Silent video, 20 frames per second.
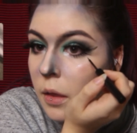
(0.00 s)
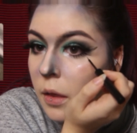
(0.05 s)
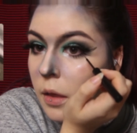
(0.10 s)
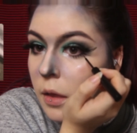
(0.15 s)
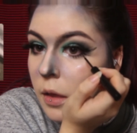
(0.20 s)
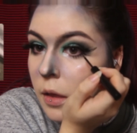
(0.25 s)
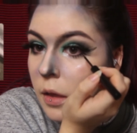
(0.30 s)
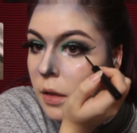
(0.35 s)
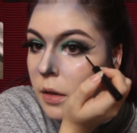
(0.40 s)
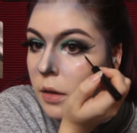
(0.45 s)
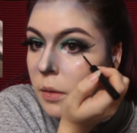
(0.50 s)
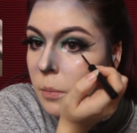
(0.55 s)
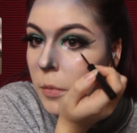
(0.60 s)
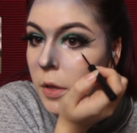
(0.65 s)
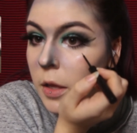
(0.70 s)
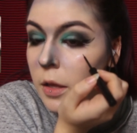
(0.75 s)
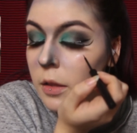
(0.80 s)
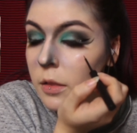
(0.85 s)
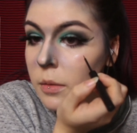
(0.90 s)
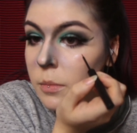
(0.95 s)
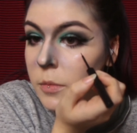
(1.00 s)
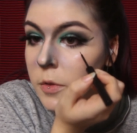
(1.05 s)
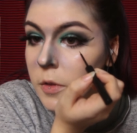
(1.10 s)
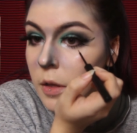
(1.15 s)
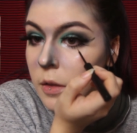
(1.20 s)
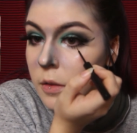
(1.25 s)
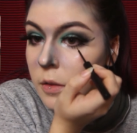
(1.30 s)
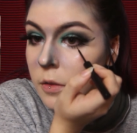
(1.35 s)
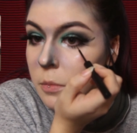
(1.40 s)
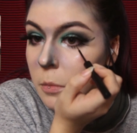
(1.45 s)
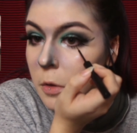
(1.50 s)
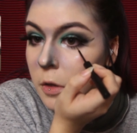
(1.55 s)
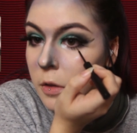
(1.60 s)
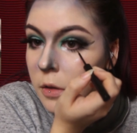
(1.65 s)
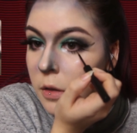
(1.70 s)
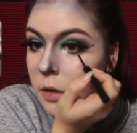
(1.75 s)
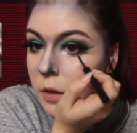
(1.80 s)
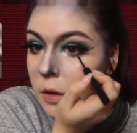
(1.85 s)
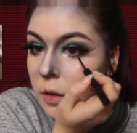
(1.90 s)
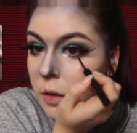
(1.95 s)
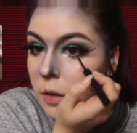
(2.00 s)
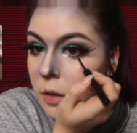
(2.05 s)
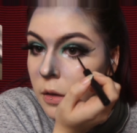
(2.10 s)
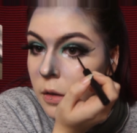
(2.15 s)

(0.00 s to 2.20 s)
And I'm making them slightly smaller